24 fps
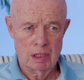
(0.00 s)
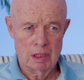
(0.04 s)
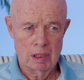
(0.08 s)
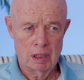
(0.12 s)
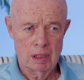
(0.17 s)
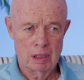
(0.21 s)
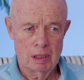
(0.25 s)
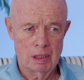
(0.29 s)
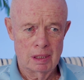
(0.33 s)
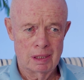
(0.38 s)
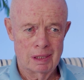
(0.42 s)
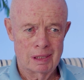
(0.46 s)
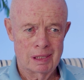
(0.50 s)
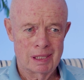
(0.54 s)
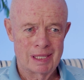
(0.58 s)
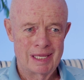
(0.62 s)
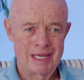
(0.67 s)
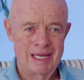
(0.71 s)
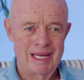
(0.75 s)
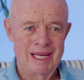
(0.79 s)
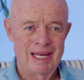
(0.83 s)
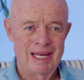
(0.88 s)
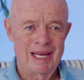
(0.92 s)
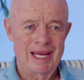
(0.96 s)
years
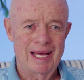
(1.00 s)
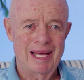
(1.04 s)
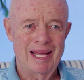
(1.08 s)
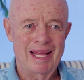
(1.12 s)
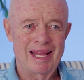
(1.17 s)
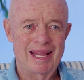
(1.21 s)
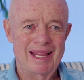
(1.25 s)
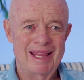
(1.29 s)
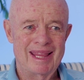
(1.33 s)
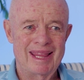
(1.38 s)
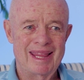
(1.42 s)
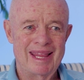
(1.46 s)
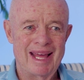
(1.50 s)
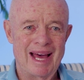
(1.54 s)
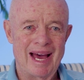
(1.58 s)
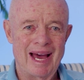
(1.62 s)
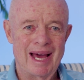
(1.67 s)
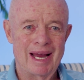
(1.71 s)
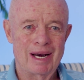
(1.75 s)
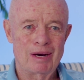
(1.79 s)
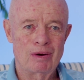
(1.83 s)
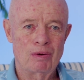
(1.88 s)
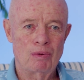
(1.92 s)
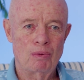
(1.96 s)

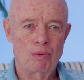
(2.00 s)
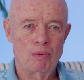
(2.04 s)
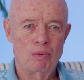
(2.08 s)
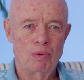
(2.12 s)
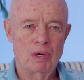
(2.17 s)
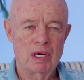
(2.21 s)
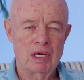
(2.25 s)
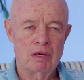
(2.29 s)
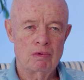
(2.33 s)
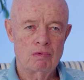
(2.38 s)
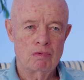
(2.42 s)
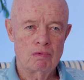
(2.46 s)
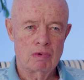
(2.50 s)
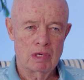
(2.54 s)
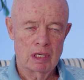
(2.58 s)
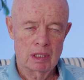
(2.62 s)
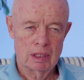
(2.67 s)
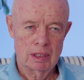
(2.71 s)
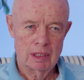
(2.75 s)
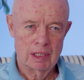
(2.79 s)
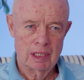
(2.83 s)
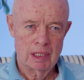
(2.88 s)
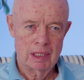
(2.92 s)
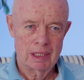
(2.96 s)
that we
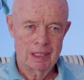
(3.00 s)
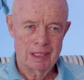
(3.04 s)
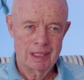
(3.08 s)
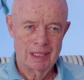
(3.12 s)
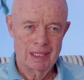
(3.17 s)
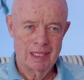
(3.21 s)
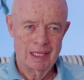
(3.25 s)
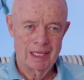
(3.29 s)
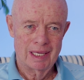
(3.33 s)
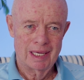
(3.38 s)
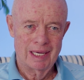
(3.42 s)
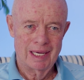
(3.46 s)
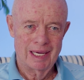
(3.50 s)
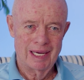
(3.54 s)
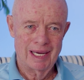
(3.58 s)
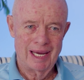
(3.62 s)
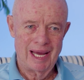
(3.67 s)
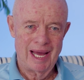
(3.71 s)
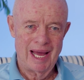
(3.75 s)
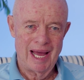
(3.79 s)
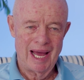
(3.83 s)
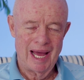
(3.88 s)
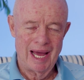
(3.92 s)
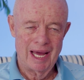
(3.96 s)
really
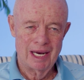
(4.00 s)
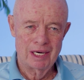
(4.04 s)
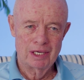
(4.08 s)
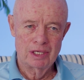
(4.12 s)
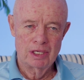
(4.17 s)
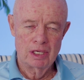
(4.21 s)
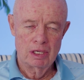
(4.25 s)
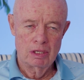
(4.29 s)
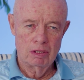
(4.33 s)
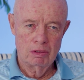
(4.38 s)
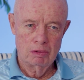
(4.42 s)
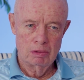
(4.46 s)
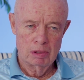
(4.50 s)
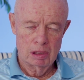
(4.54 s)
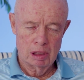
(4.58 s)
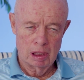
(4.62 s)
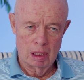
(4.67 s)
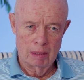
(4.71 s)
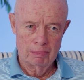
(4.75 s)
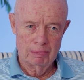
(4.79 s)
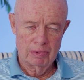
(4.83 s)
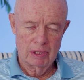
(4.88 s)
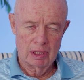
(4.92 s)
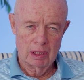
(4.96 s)
had to do
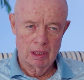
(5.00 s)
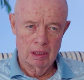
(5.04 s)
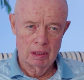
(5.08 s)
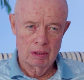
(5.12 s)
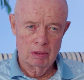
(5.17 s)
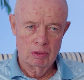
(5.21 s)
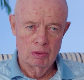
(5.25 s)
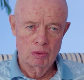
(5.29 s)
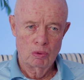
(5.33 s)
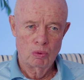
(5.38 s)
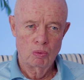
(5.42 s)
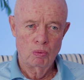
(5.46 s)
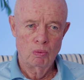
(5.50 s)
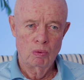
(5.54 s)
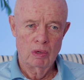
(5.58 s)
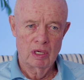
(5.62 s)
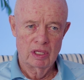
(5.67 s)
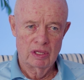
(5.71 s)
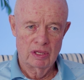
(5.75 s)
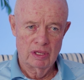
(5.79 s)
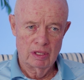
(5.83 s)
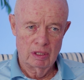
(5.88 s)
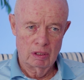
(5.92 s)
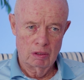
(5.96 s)
something
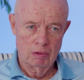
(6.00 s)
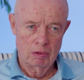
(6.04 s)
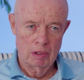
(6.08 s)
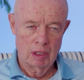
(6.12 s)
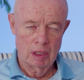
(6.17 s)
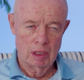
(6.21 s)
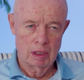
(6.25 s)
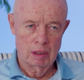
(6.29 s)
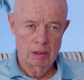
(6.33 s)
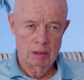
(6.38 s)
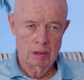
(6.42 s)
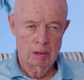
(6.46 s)
with the greens.